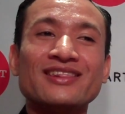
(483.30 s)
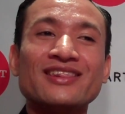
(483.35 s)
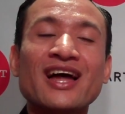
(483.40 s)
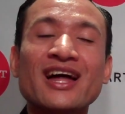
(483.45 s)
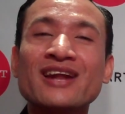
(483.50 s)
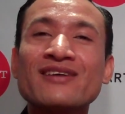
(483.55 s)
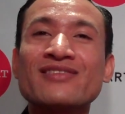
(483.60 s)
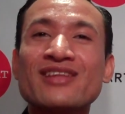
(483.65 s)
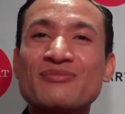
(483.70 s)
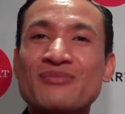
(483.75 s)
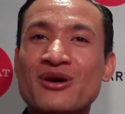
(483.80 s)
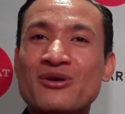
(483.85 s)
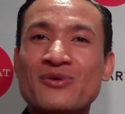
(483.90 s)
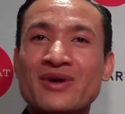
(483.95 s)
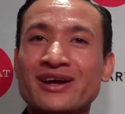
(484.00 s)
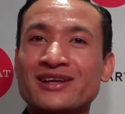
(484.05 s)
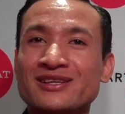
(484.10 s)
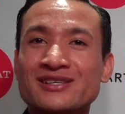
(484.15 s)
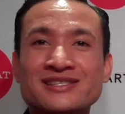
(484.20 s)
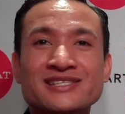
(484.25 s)
none of them are
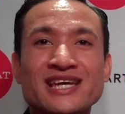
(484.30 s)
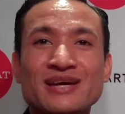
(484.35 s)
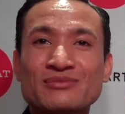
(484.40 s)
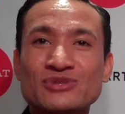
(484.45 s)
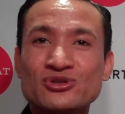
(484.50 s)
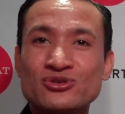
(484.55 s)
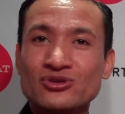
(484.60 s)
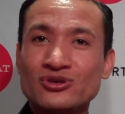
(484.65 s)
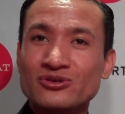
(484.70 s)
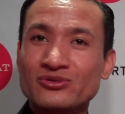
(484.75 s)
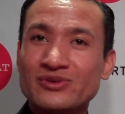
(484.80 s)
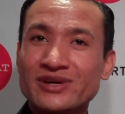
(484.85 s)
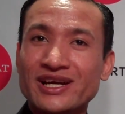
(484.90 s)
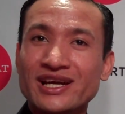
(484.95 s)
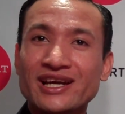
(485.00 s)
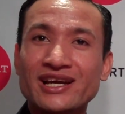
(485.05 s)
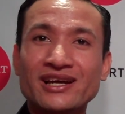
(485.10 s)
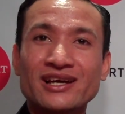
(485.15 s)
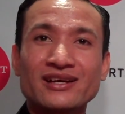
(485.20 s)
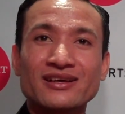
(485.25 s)
wearing the same
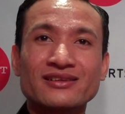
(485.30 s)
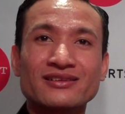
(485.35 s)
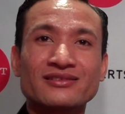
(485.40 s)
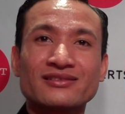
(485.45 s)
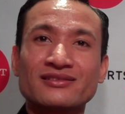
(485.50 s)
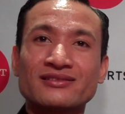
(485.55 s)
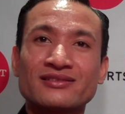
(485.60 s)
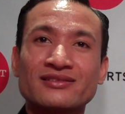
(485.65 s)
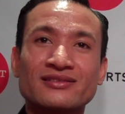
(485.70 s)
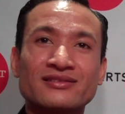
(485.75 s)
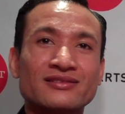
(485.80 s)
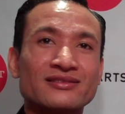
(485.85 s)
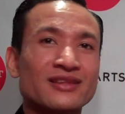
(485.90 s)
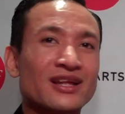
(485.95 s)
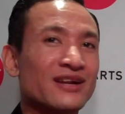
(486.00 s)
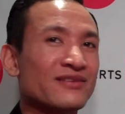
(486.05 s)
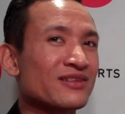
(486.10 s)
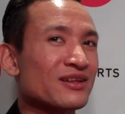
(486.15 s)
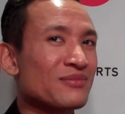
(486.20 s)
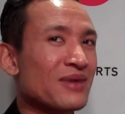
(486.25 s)
jewelry,
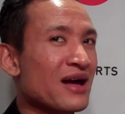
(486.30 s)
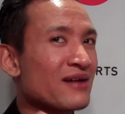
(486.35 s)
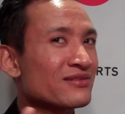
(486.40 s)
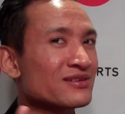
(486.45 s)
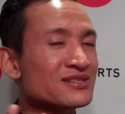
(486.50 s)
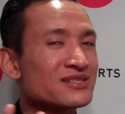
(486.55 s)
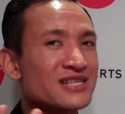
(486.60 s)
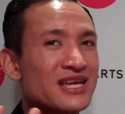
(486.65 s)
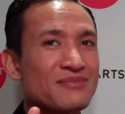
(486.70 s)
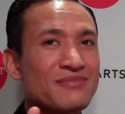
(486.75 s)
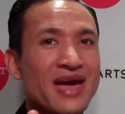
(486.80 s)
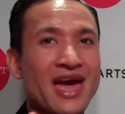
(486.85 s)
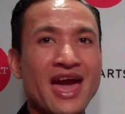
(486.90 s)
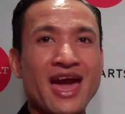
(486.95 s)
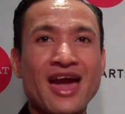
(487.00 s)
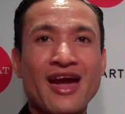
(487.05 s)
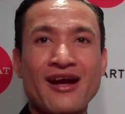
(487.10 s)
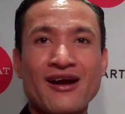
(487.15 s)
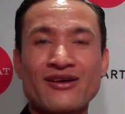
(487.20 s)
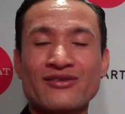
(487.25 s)
none of them have the same
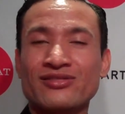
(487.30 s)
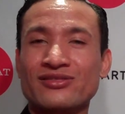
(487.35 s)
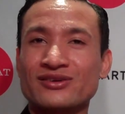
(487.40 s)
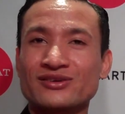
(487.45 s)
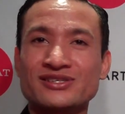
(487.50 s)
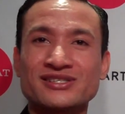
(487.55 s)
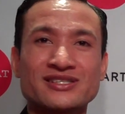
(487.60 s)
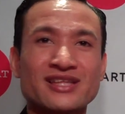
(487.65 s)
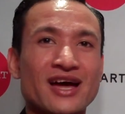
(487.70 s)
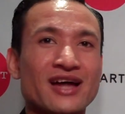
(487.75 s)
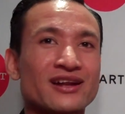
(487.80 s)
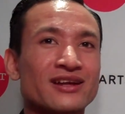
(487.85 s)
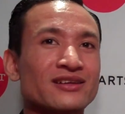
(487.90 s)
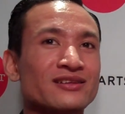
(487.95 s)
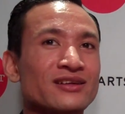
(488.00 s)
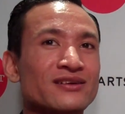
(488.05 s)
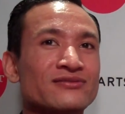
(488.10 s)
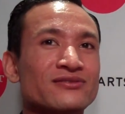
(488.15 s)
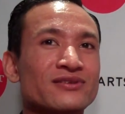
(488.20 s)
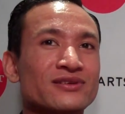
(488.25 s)
hair, they're
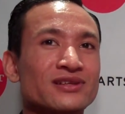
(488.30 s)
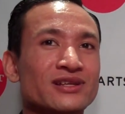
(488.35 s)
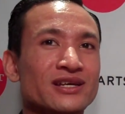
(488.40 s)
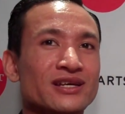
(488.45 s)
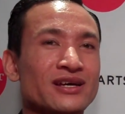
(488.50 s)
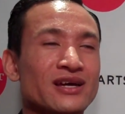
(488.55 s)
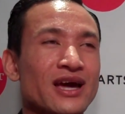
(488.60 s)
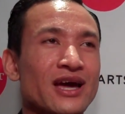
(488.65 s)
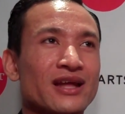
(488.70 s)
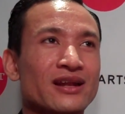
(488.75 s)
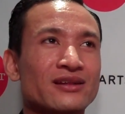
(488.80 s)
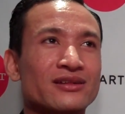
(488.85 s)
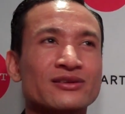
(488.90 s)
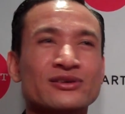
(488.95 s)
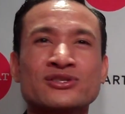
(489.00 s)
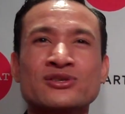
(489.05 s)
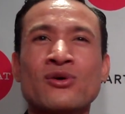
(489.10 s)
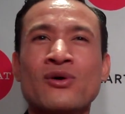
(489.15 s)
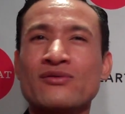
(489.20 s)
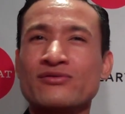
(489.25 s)
standing differently, and
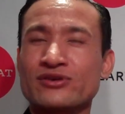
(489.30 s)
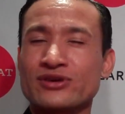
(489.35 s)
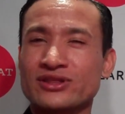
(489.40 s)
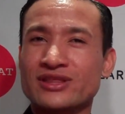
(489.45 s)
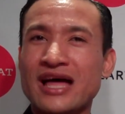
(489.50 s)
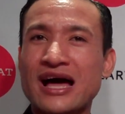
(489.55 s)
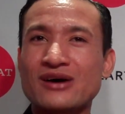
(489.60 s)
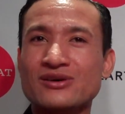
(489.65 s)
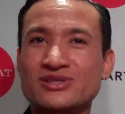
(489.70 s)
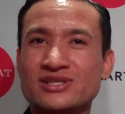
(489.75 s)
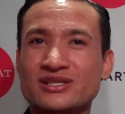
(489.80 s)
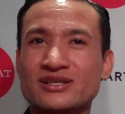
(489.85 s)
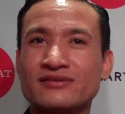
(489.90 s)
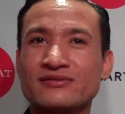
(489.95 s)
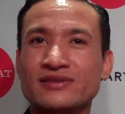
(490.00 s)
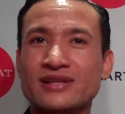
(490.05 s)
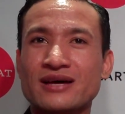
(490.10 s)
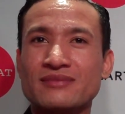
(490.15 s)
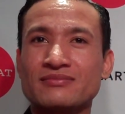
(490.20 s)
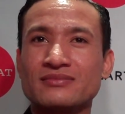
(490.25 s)
there's over 1,000
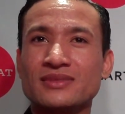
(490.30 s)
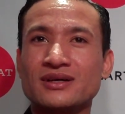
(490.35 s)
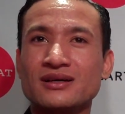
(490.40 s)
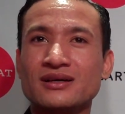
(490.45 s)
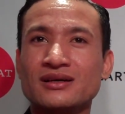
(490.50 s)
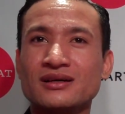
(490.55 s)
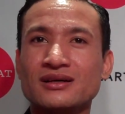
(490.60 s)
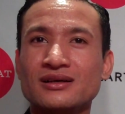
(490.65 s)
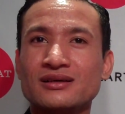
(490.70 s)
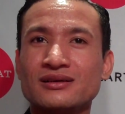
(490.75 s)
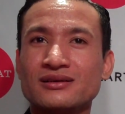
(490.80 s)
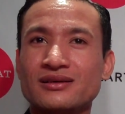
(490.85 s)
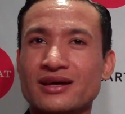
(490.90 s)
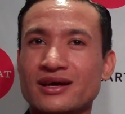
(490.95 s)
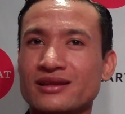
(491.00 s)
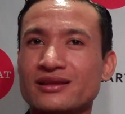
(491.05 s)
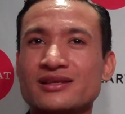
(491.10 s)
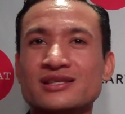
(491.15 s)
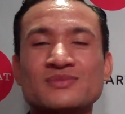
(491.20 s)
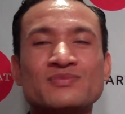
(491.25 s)
of them
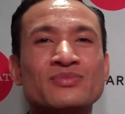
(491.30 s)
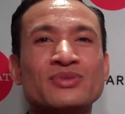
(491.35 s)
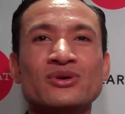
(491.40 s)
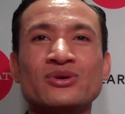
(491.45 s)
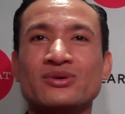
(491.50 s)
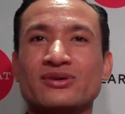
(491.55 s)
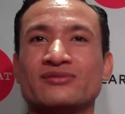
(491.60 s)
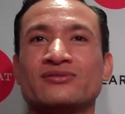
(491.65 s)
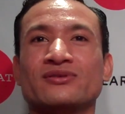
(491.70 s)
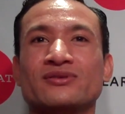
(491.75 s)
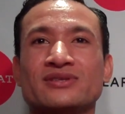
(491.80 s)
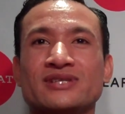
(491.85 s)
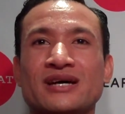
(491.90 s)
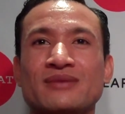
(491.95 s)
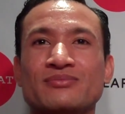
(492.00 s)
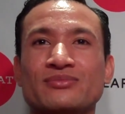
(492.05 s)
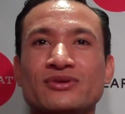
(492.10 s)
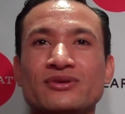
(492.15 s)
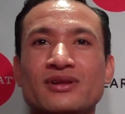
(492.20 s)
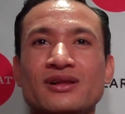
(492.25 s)
in this beautiful
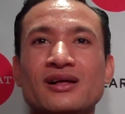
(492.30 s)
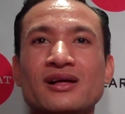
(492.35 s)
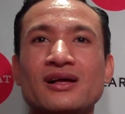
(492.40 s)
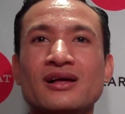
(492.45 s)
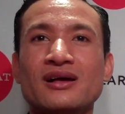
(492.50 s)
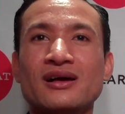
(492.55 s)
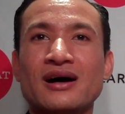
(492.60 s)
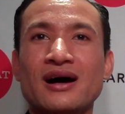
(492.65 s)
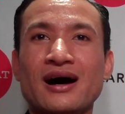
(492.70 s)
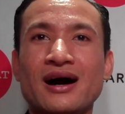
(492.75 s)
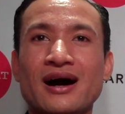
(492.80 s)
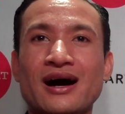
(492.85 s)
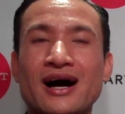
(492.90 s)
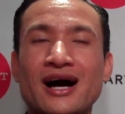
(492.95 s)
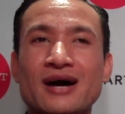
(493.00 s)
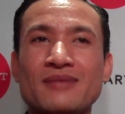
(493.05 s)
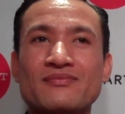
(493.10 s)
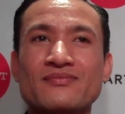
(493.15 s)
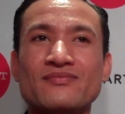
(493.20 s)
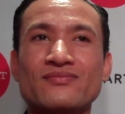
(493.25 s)
temple.
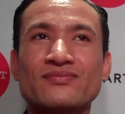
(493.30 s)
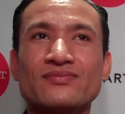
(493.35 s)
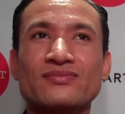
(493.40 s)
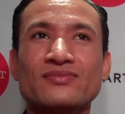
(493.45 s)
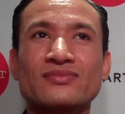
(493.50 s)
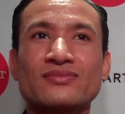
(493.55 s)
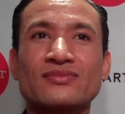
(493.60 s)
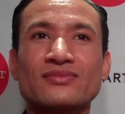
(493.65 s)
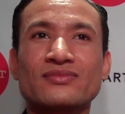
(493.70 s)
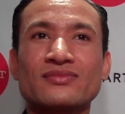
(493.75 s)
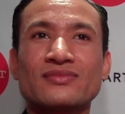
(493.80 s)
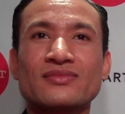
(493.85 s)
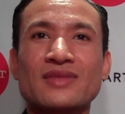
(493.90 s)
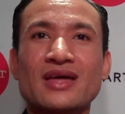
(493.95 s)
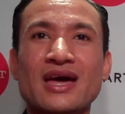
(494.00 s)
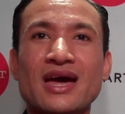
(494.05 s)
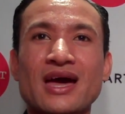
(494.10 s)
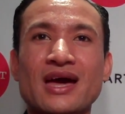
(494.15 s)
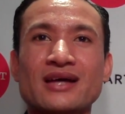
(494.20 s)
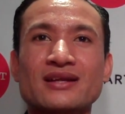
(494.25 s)

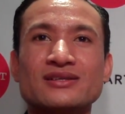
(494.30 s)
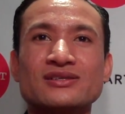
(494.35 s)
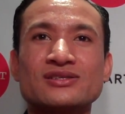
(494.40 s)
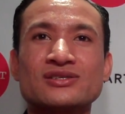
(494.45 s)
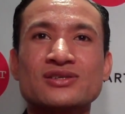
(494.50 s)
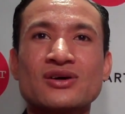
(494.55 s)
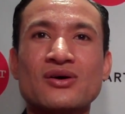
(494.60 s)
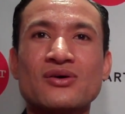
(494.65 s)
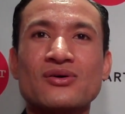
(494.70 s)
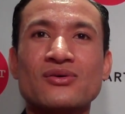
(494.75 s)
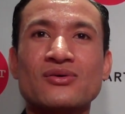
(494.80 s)
And